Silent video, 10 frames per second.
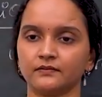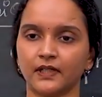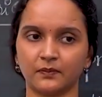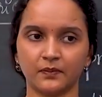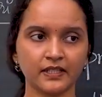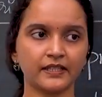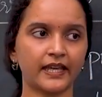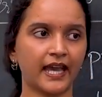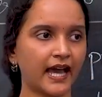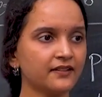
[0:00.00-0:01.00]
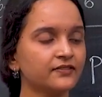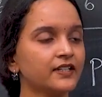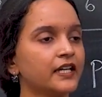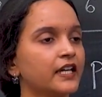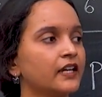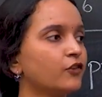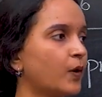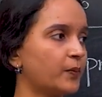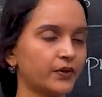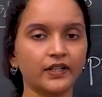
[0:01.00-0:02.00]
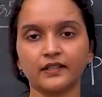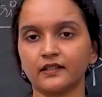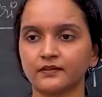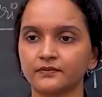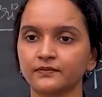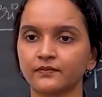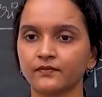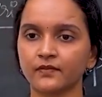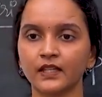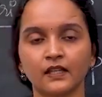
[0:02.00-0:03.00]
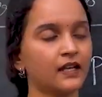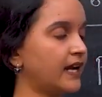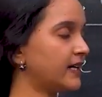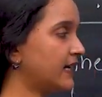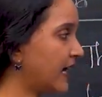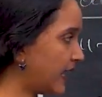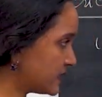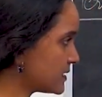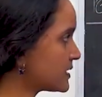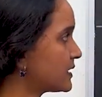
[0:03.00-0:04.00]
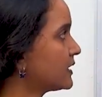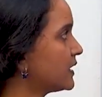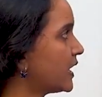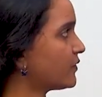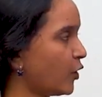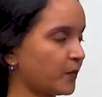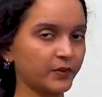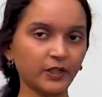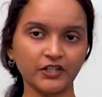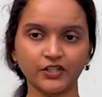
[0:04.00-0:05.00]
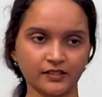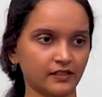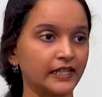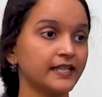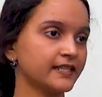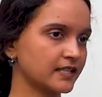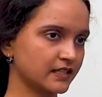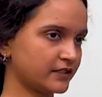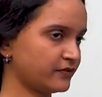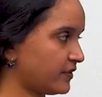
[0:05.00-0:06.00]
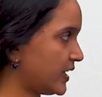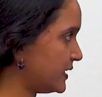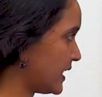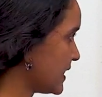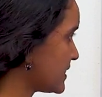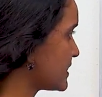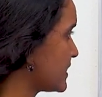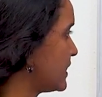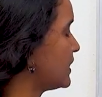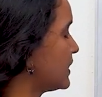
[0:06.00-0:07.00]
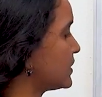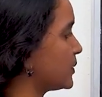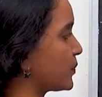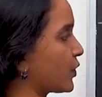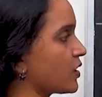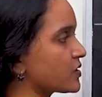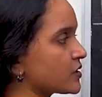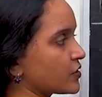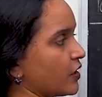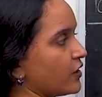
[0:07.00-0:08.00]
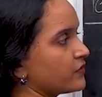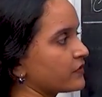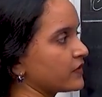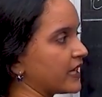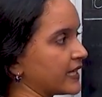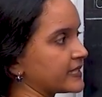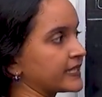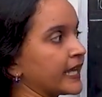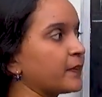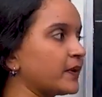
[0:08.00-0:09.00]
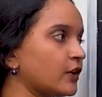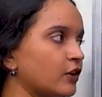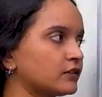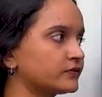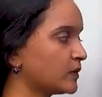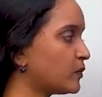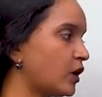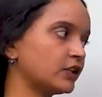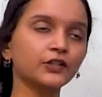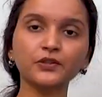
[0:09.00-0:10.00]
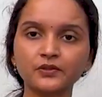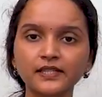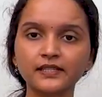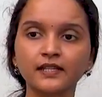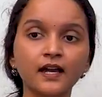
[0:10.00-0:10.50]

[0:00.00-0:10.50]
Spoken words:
That means they have evaporated, and hence evaporation is defined as the process of escaping of the molecules